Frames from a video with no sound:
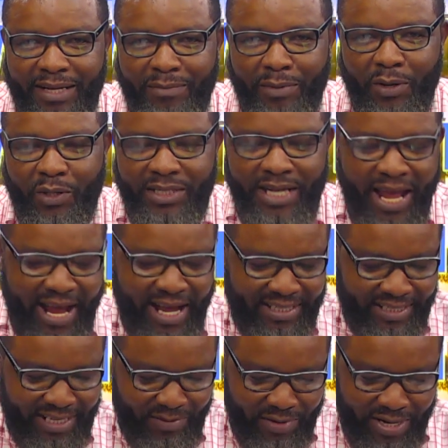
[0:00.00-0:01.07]
Because like I
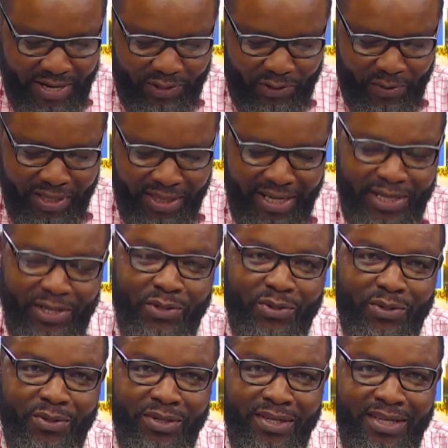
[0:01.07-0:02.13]
said when I was doing the
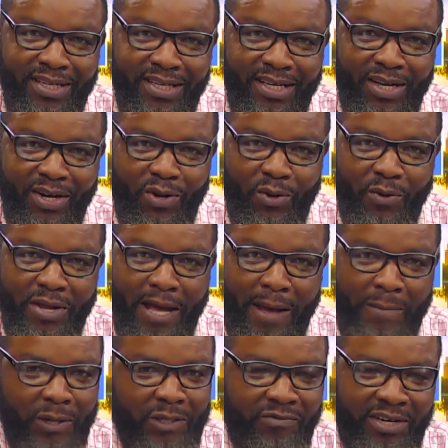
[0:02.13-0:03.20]
intro, growing
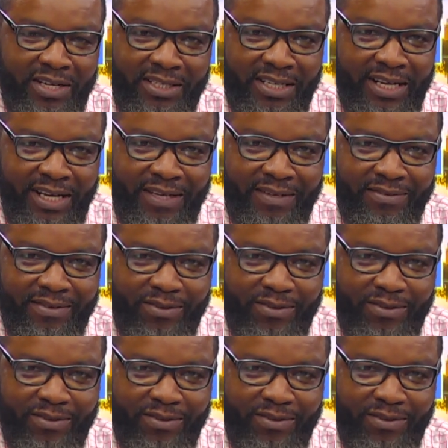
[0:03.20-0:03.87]
up, I was very shy.